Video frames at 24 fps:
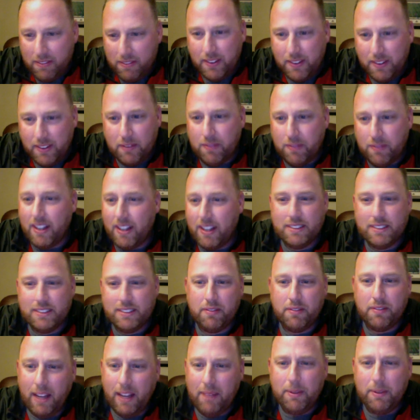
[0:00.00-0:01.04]
your friends and
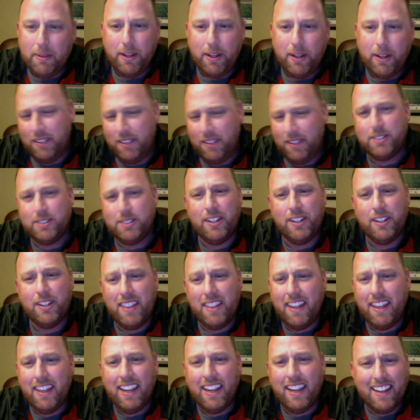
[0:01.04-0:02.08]
family are even starting to
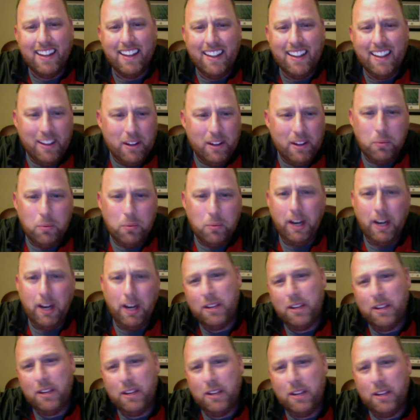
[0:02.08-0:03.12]
think, where
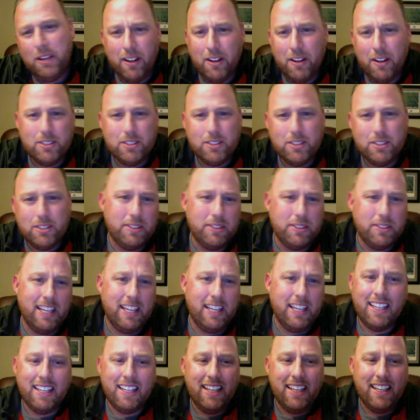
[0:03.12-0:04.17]
can we go so
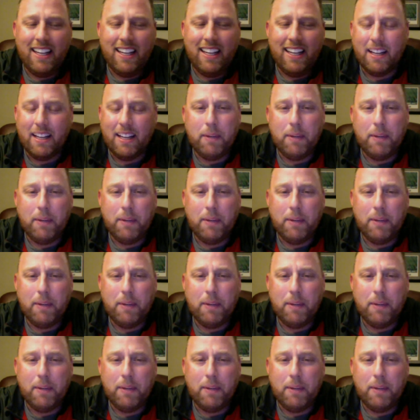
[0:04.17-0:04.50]
Danny can eat?